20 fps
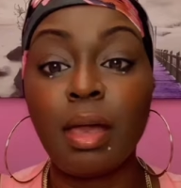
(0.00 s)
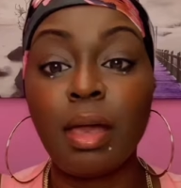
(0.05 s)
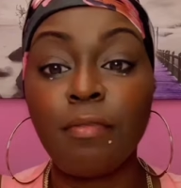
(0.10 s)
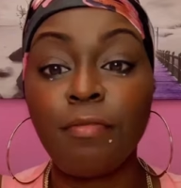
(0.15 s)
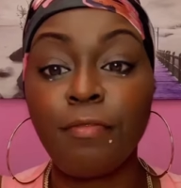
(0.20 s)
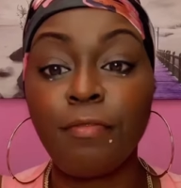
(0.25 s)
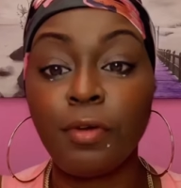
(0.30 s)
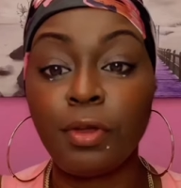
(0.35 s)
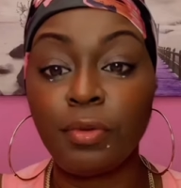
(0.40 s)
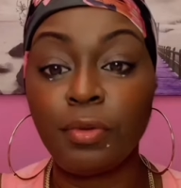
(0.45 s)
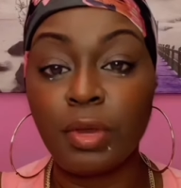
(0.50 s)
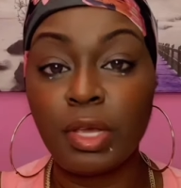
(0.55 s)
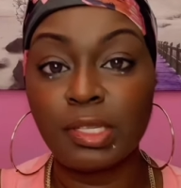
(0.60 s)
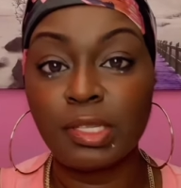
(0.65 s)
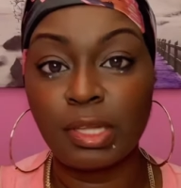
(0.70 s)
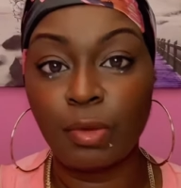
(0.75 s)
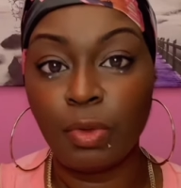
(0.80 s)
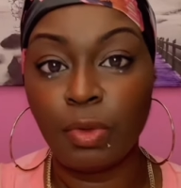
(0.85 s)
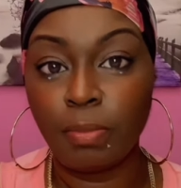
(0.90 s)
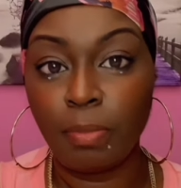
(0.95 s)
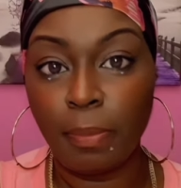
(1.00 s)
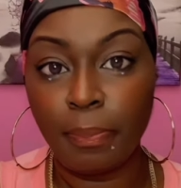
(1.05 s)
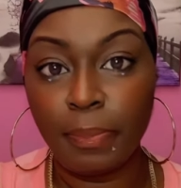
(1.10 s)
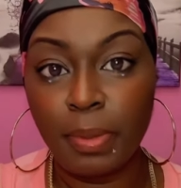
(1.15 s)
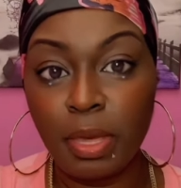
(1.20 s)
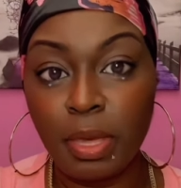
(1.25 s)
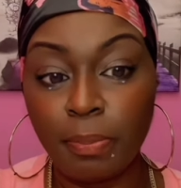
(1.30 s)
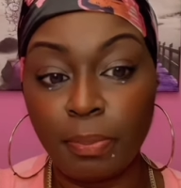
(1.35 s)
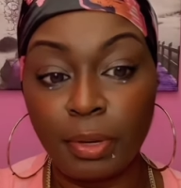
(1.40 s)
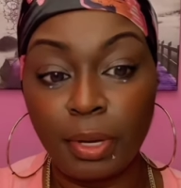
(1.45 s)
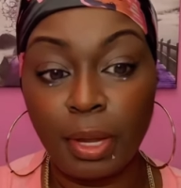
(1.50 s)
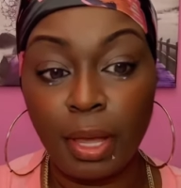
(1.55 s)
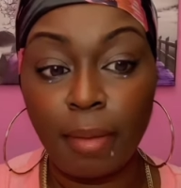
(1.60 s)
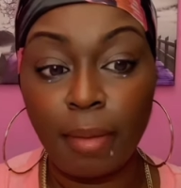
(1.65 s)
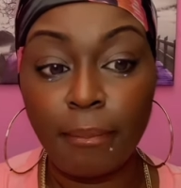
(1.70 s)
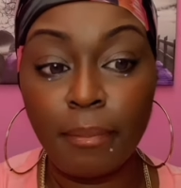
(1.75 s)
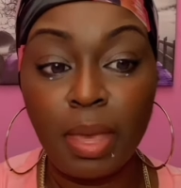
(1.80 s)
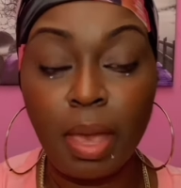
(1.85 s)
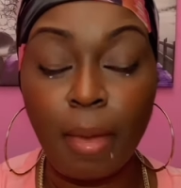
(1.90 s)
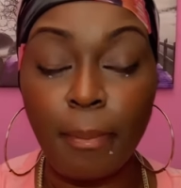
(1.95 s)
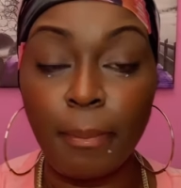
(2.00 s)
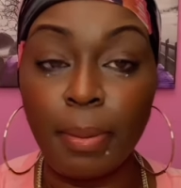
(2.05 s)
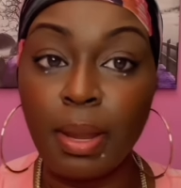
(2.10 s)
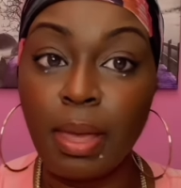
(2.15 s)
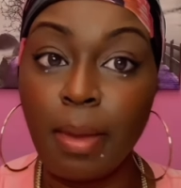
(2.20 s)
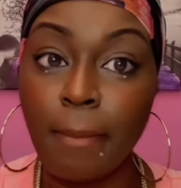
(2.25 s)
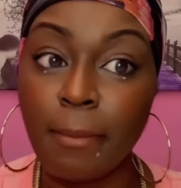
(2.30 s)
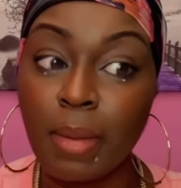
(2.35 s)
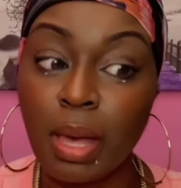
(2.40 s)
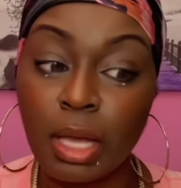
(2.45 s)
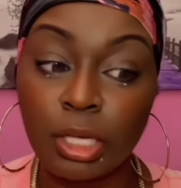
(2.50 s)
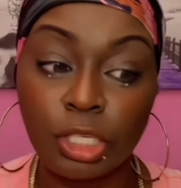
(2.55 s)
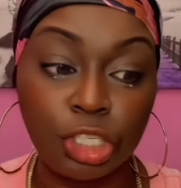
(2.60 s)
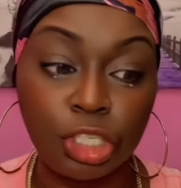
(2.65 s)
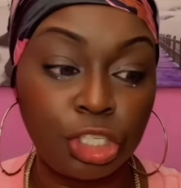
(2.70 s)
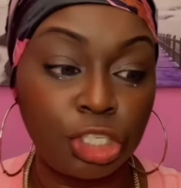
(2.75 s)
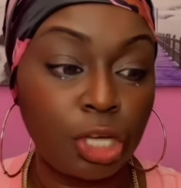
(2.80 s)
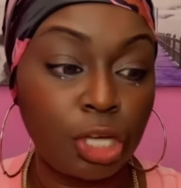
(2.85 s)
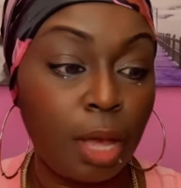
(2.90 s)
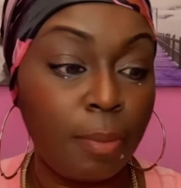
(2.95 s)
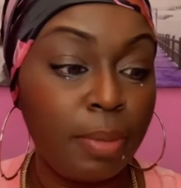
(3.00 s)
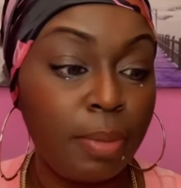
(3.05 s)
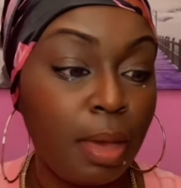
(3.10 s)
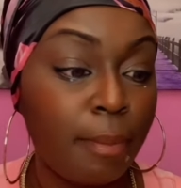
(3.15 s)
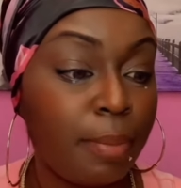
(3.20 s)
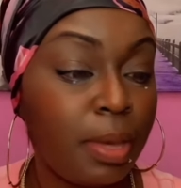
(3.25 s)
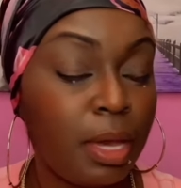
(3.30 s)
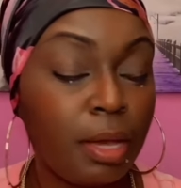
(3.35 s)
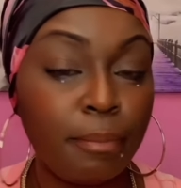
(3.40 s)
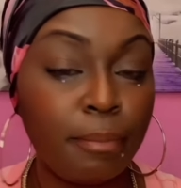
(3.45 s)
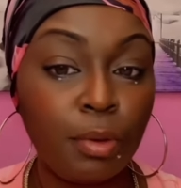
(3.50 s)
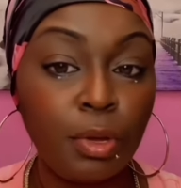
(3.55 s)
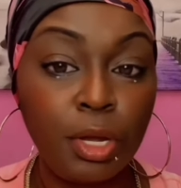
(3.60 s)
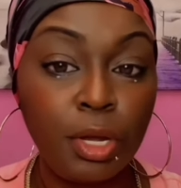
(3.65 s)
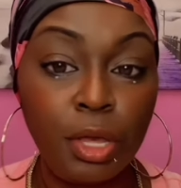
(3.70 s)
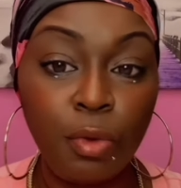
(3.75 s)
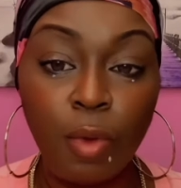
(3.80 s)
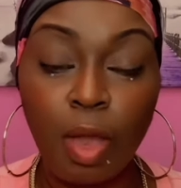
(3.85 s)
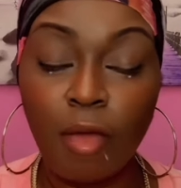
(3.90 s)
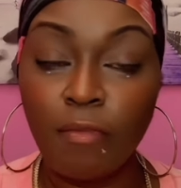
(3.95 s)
May I have fundraiser with my people, them. May I play a match and may I beg money.